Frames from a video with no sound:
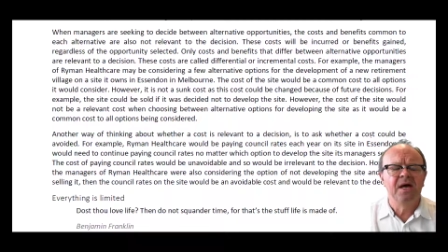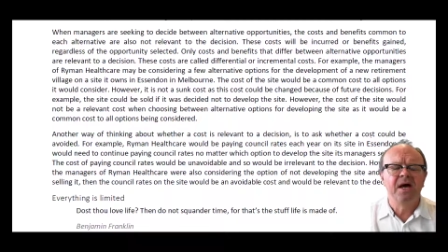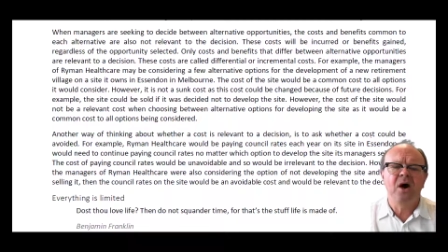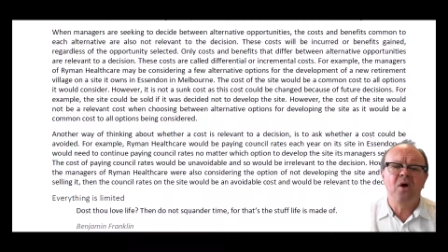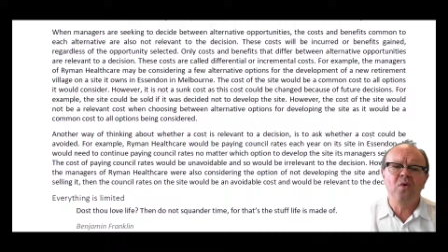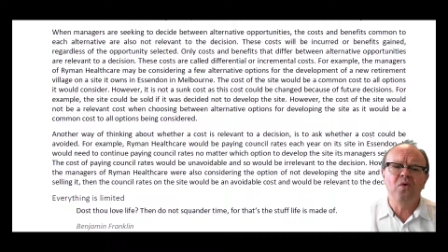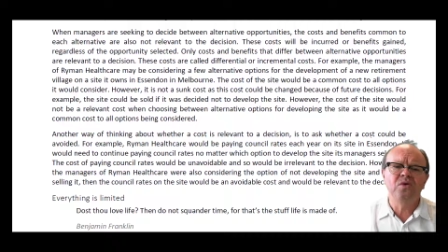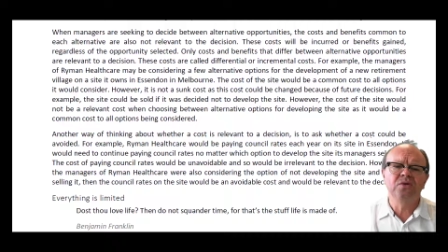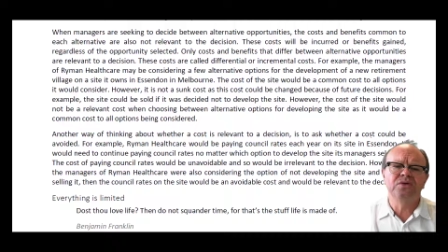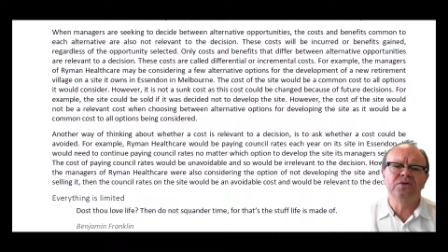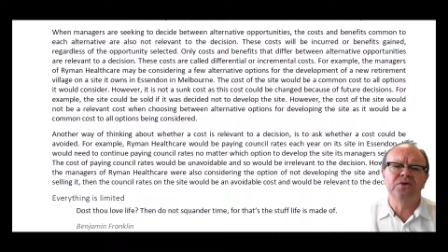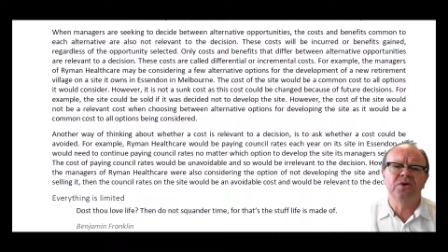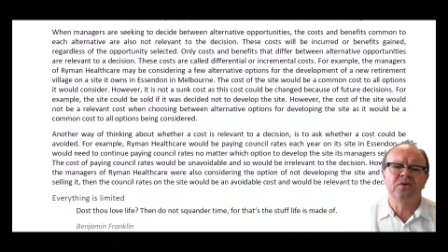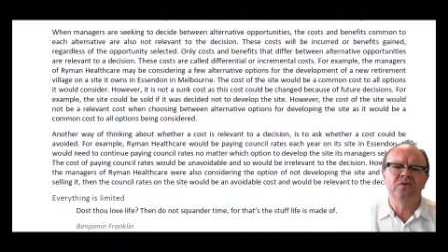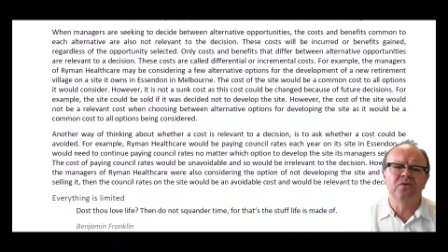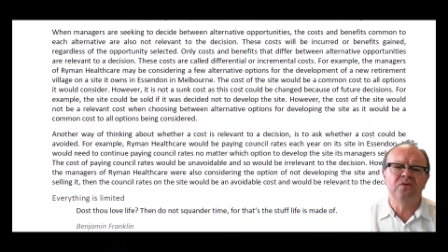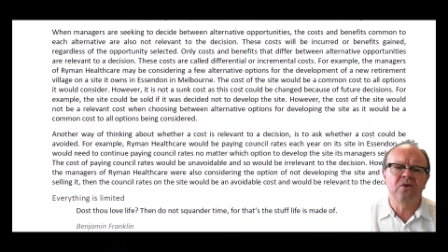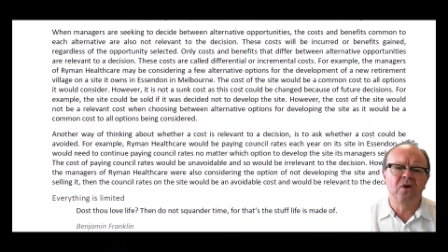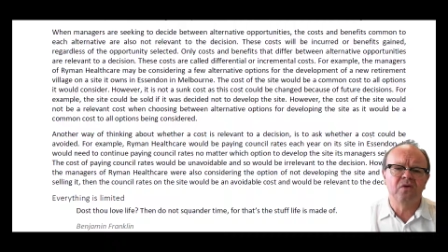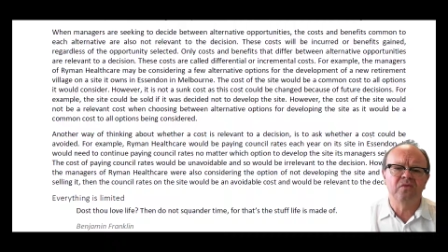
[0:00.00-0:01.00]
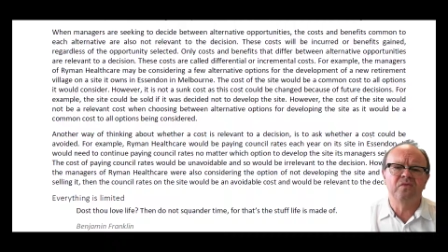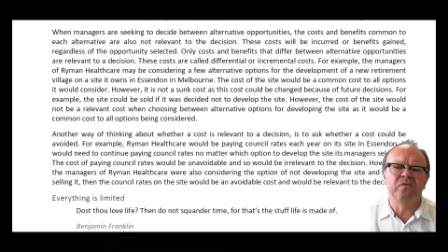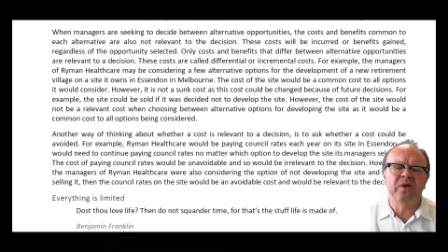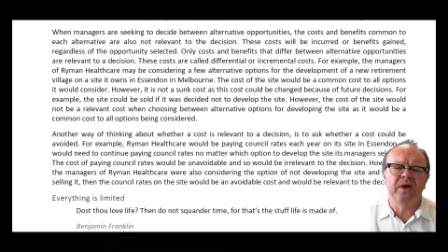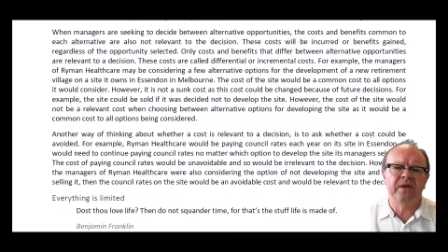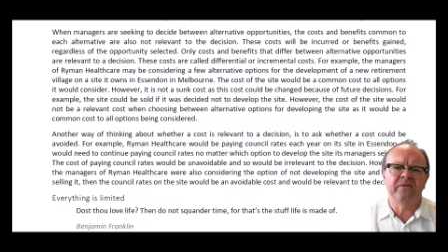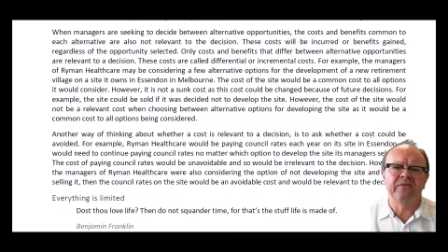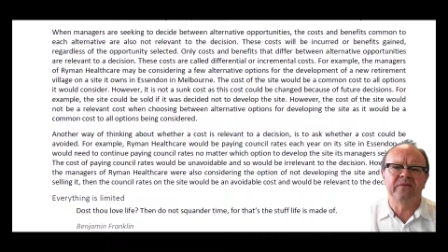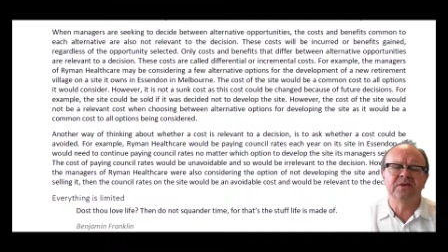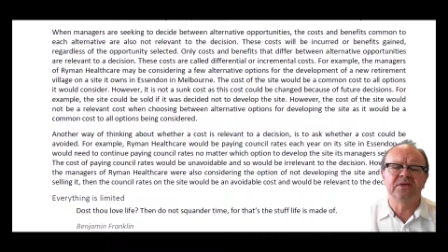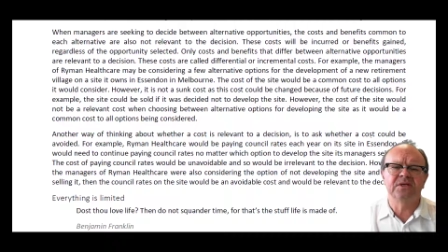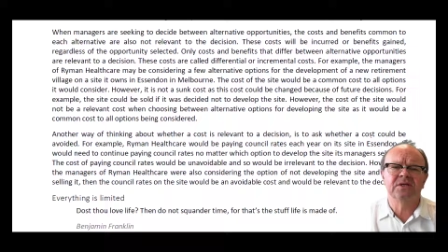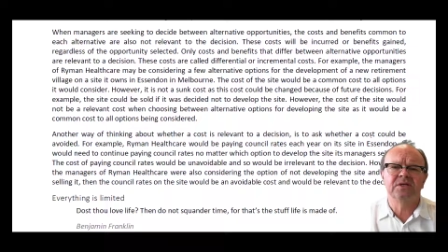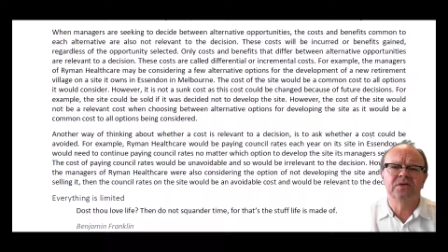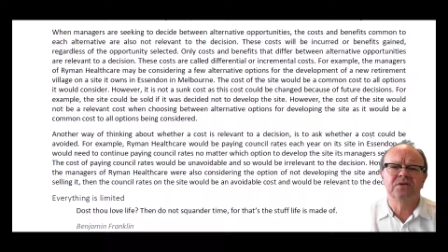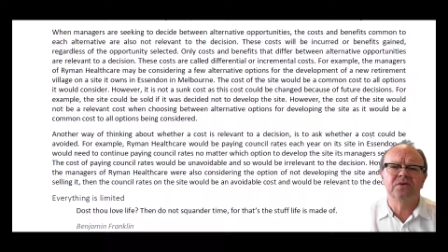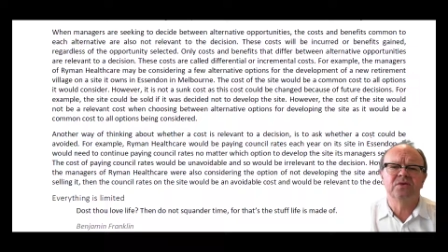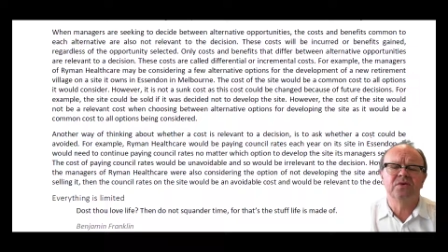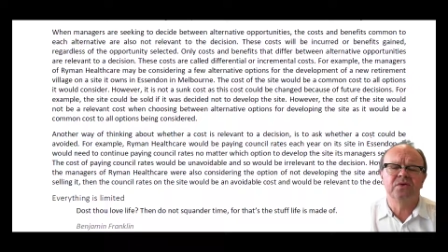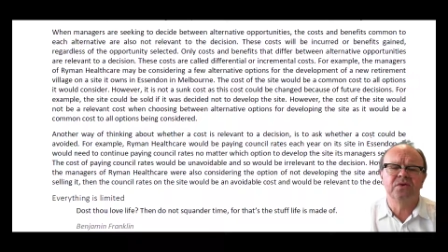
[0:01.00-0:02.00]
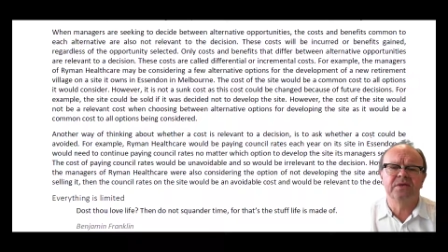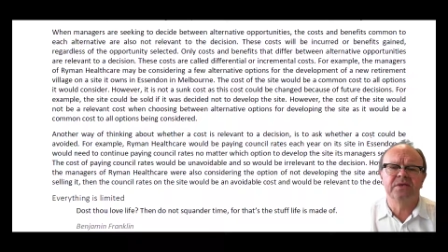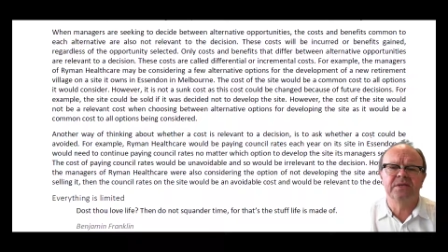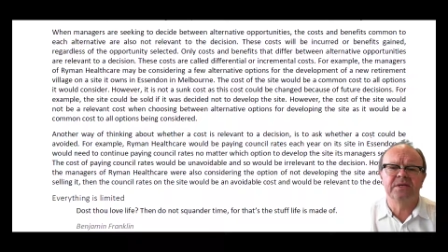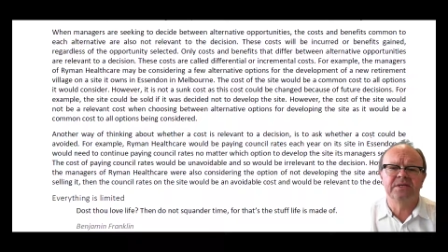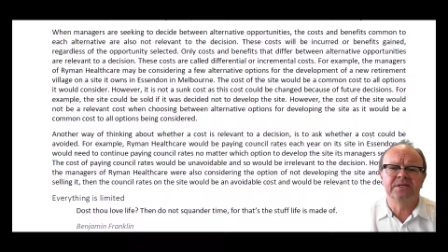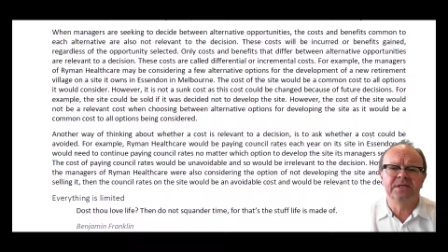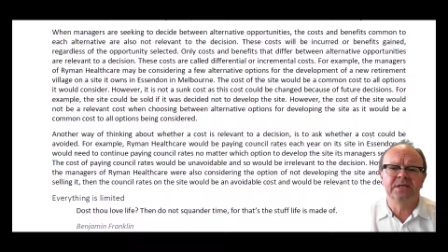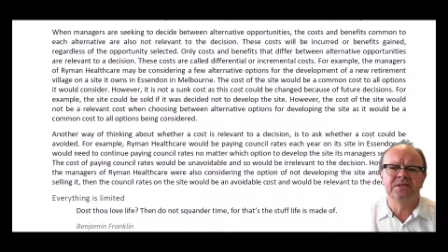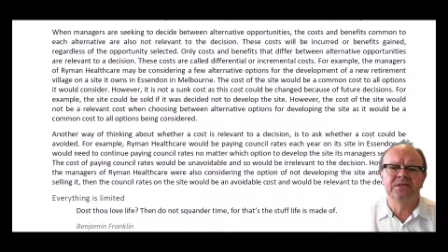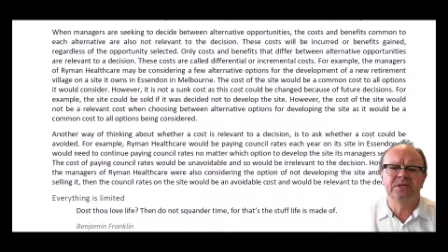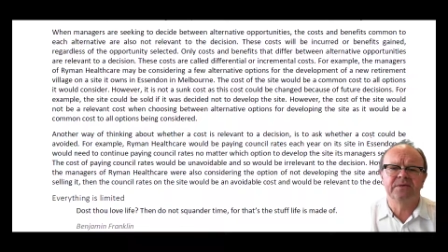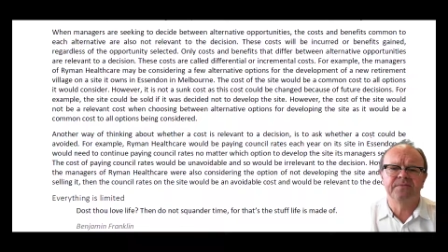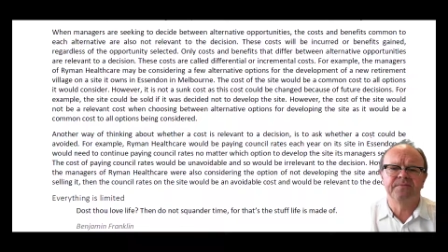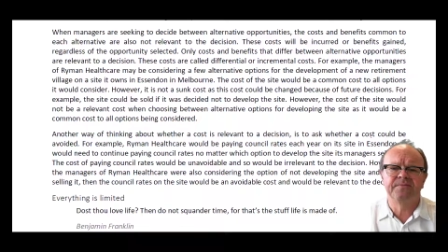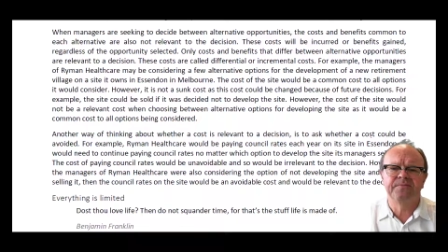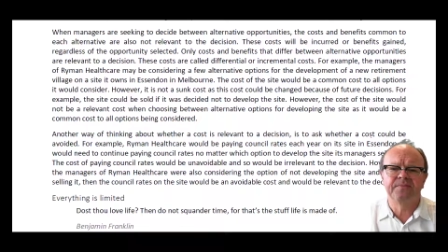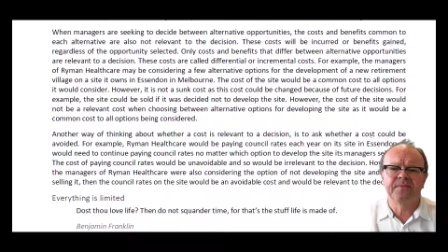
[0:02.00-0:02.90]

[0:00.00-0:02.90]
are also not relevant to the decision.